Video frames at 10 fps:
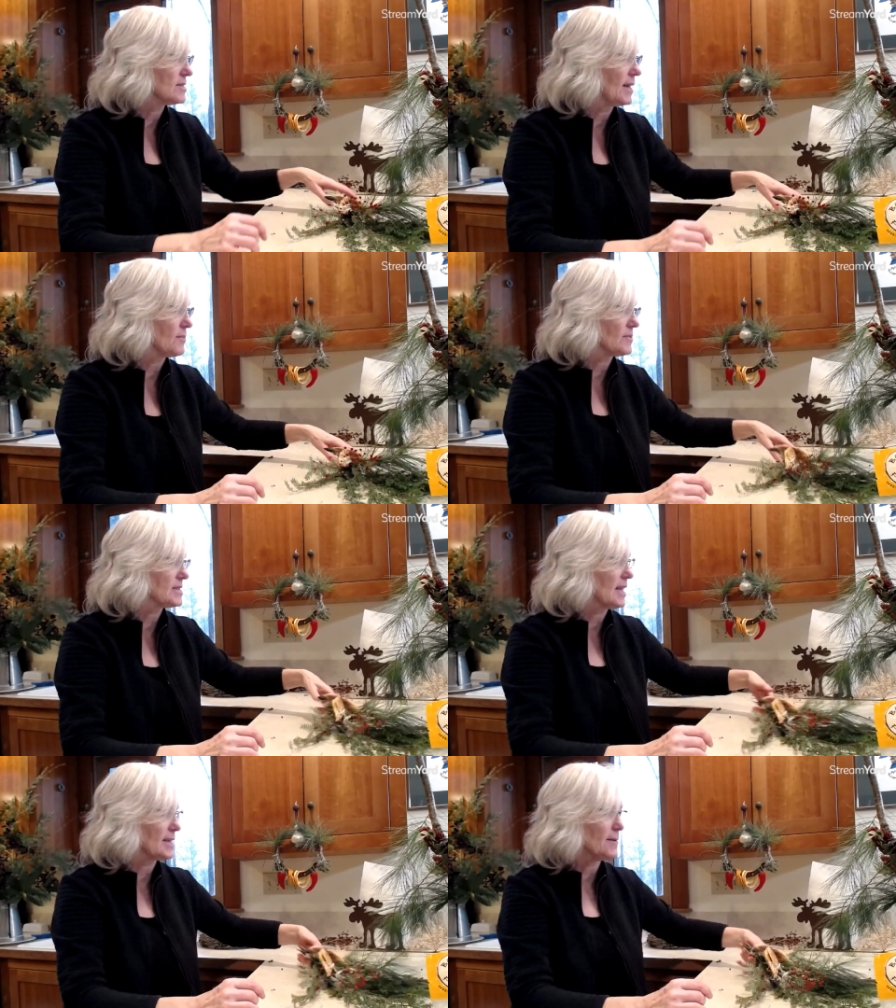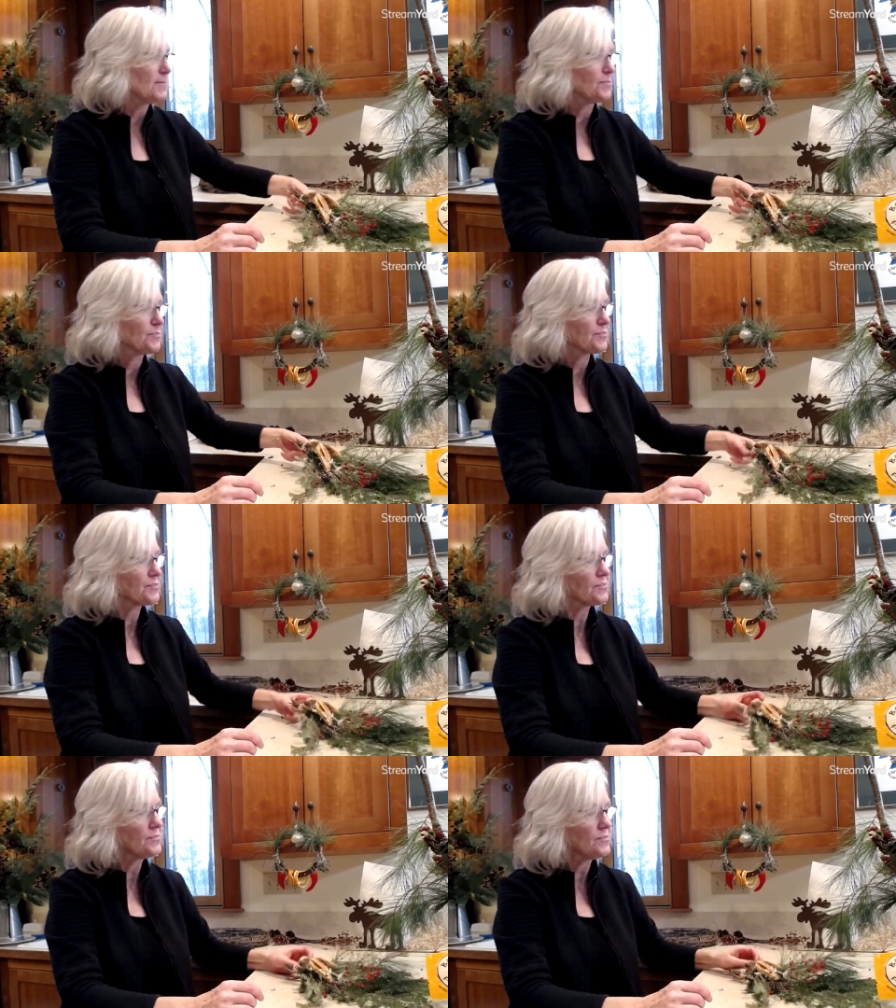type of a setup.
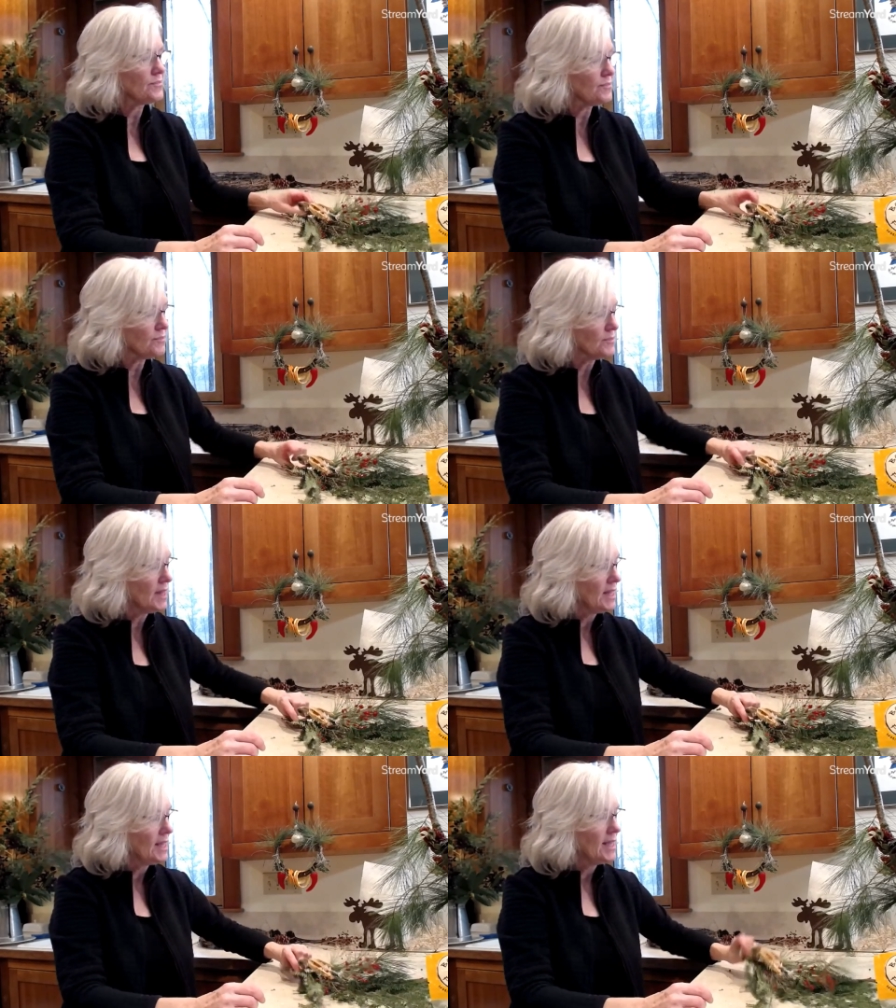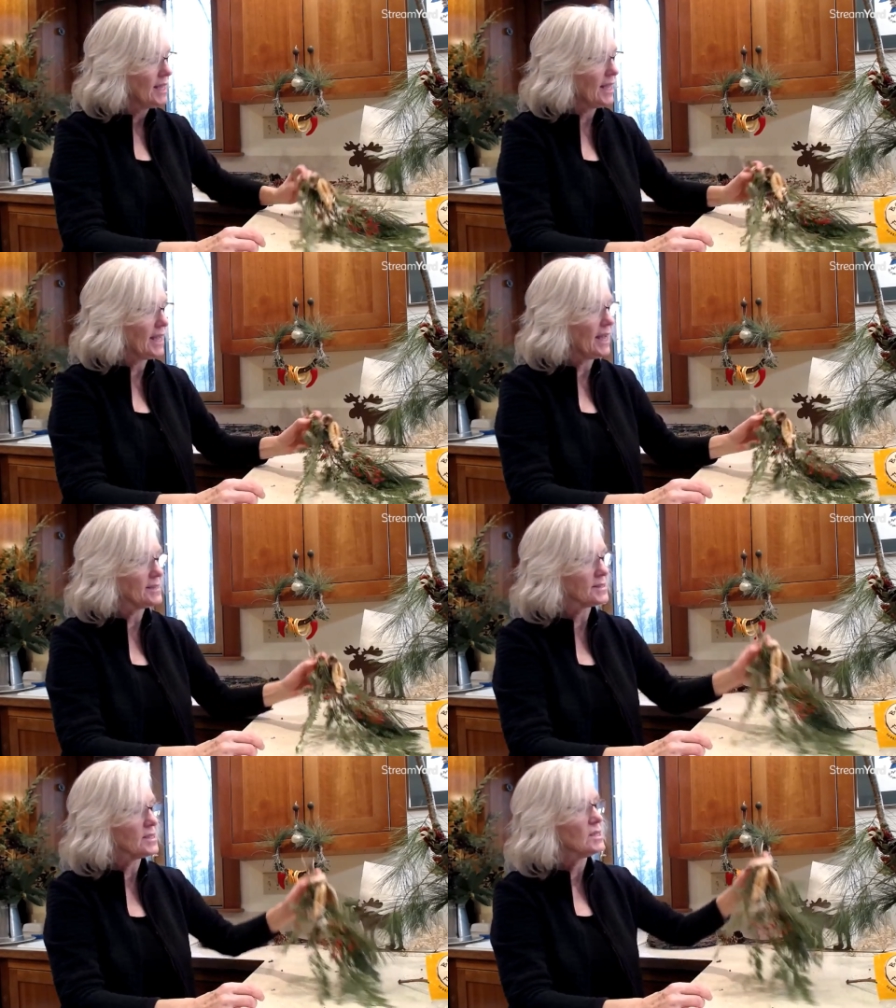
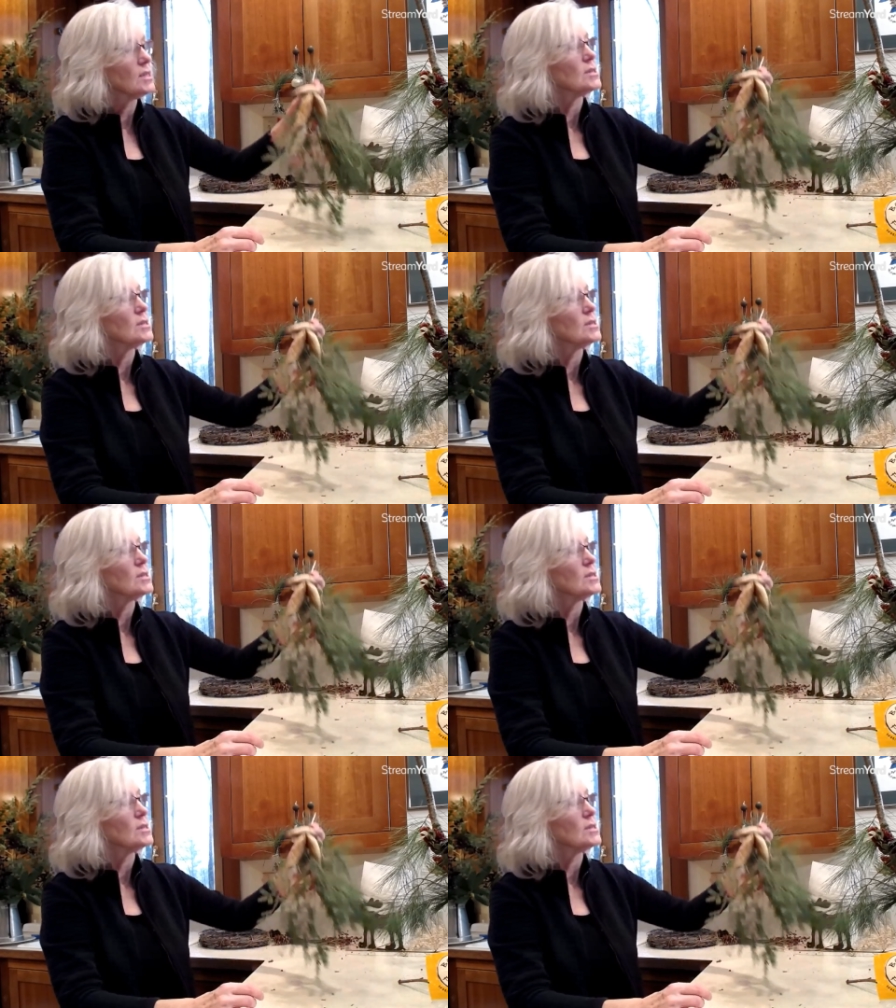And